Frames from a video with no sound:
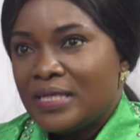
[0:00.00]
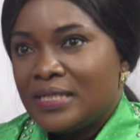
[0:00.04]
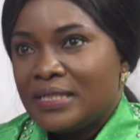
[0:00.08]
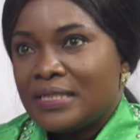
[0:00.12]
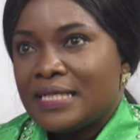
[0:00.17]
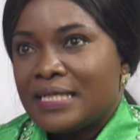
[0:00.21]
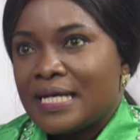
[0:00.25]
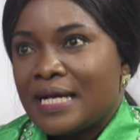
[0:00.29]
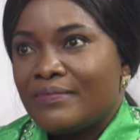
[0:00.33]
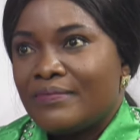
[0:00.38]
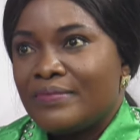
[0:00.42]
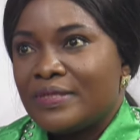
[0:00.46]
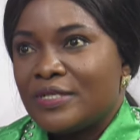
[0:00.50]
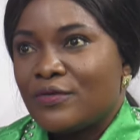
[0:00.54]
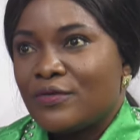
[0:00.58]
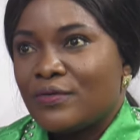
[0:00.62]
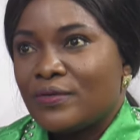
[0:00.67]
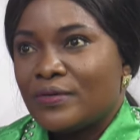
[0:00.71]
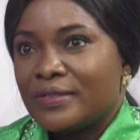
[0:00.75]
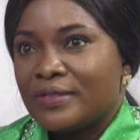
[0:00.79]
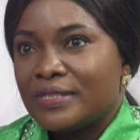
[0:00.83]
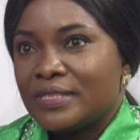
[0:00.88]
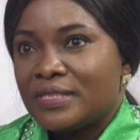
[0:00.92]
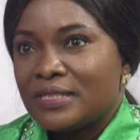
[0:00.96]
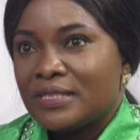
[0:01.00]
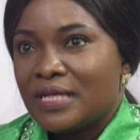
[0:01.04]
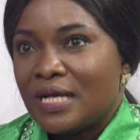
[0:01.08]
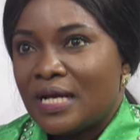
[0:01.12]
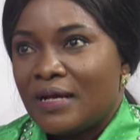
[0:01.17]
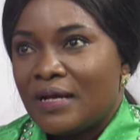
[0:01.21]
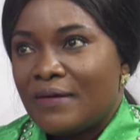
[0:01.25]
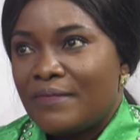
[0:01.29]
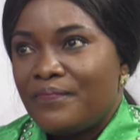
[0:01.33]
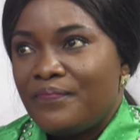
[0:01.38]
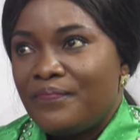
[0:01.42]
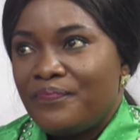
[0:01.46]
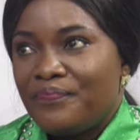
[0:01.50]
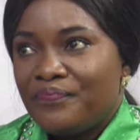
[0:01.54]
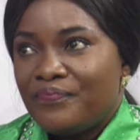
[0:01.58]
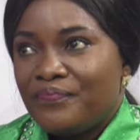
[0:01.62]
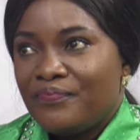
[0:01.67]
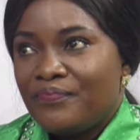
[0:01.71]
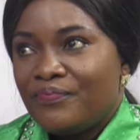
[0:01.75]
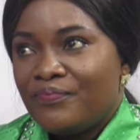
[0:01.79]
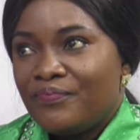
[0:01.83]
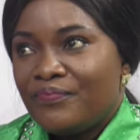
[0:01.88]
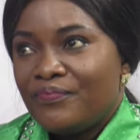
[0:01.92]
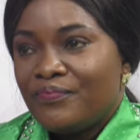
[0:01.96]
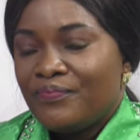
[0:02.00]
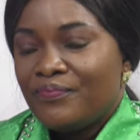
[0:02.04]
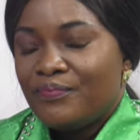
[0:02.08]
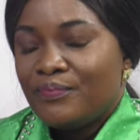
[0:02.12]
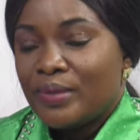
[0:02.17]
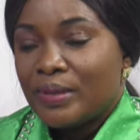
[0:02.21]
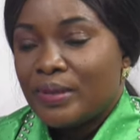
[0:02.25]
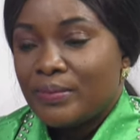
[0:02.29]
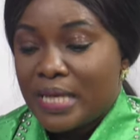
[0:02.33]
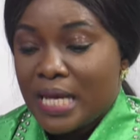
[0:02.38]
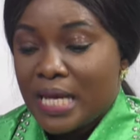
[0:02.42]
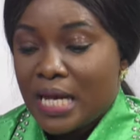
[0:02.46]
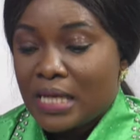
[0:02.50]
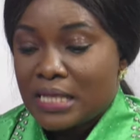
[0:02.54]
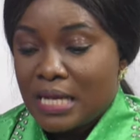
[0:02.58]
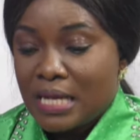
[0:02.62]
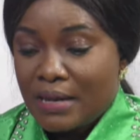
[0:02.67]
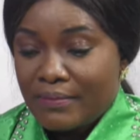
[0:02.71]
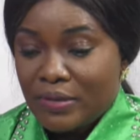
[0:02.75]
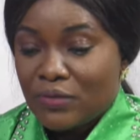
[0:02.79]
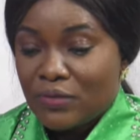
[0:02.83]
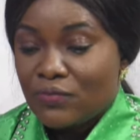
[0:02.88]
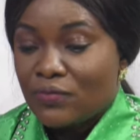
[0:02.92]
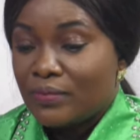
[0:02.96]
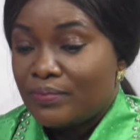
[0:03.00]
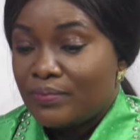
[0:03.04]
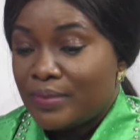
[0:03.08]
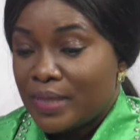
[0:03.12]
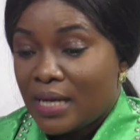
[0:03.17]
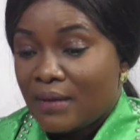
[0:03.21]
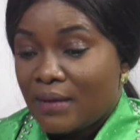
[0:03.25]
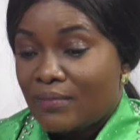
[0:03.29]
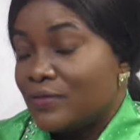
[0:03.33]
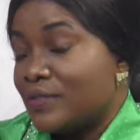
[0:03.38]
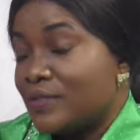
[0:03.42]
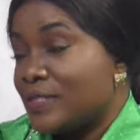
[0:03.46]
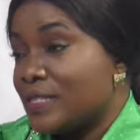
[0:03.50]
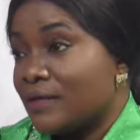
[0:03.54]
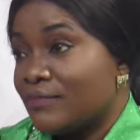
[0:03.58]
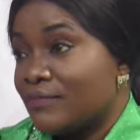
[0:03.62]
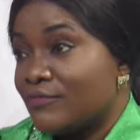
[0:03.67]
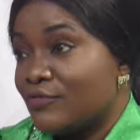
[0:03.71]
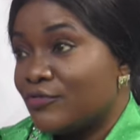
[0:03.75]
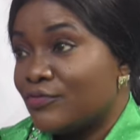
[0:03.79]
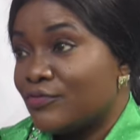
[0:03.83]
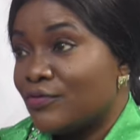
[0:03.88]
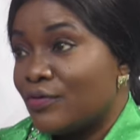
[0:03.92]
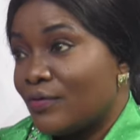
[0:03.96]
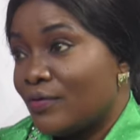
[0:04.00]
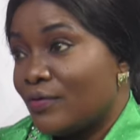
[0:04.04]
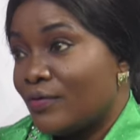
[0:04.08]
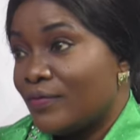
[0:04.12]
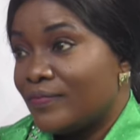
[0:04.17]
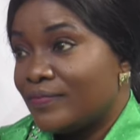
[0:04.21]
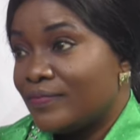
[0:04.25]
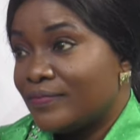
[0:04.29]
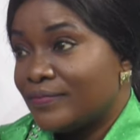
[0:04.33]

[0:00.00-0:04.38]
Yeah, because maybe Anyami will be up on some sort.